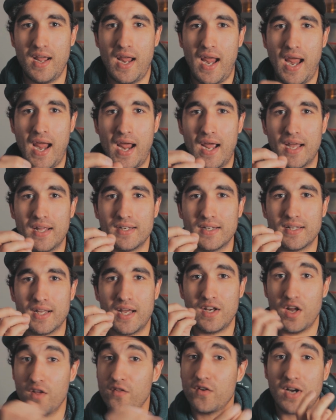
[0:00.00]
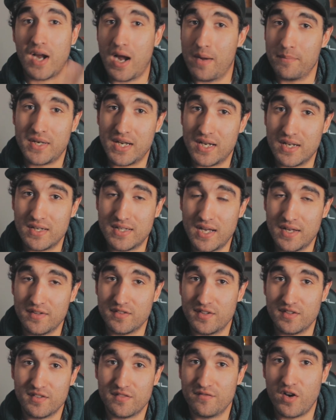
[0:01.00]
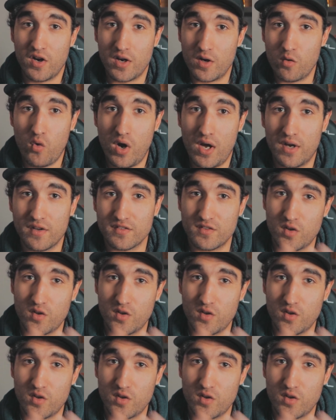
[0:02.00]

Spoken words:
and another company does this very well.